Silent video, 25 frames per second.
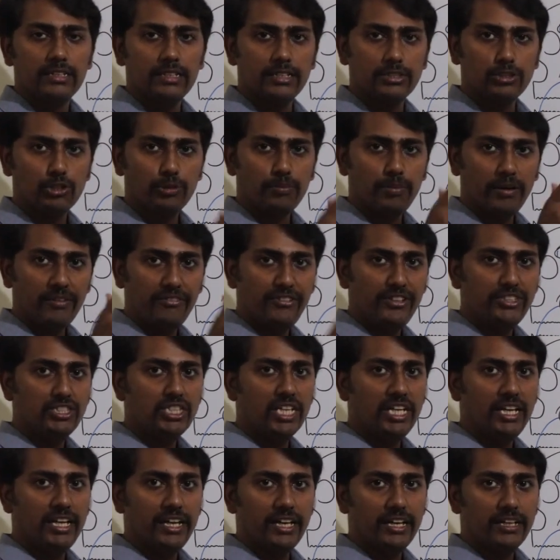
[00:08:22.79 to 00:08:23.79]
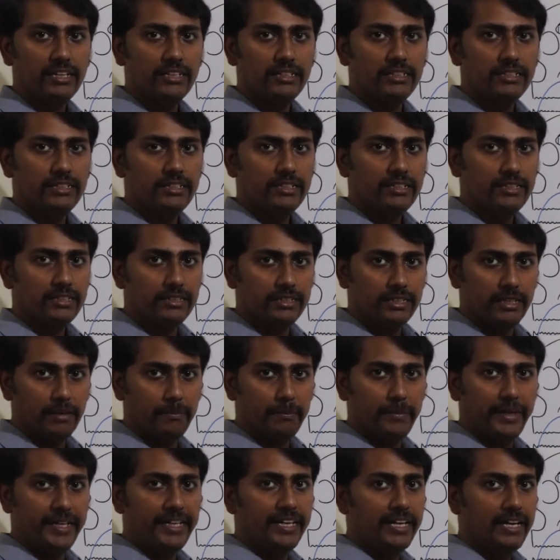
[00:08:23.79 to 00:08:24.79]
the superficial layer,
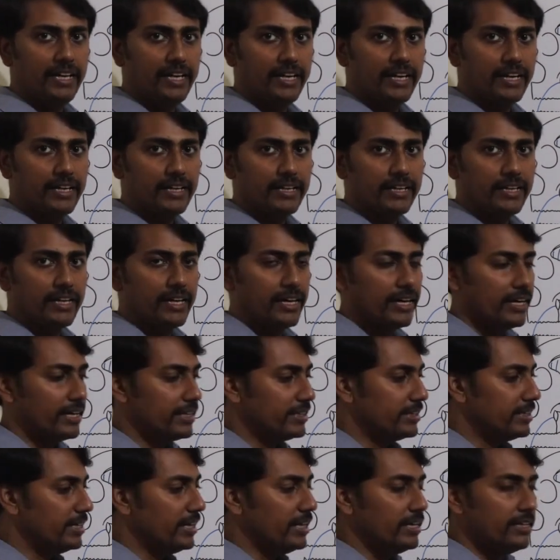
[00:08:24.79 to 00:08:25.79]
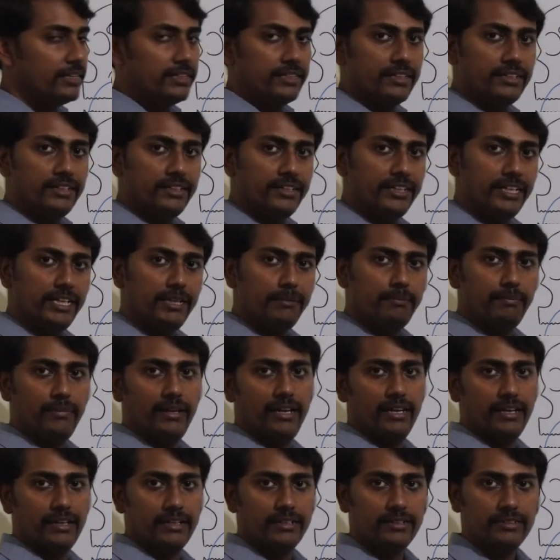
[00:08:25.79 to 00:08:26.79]
the middle layer and the
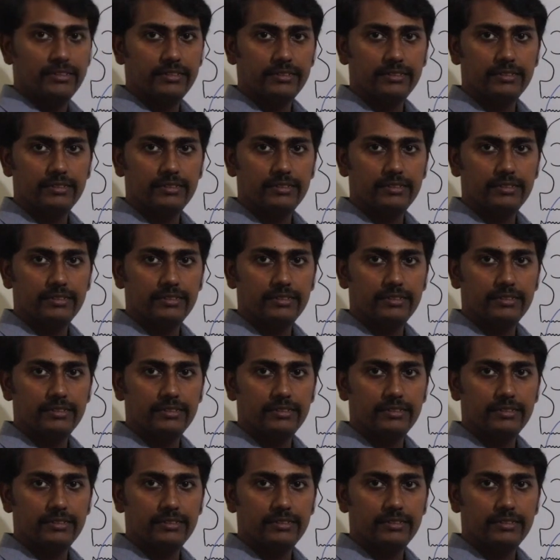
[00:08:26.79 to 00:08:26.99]
deep layer.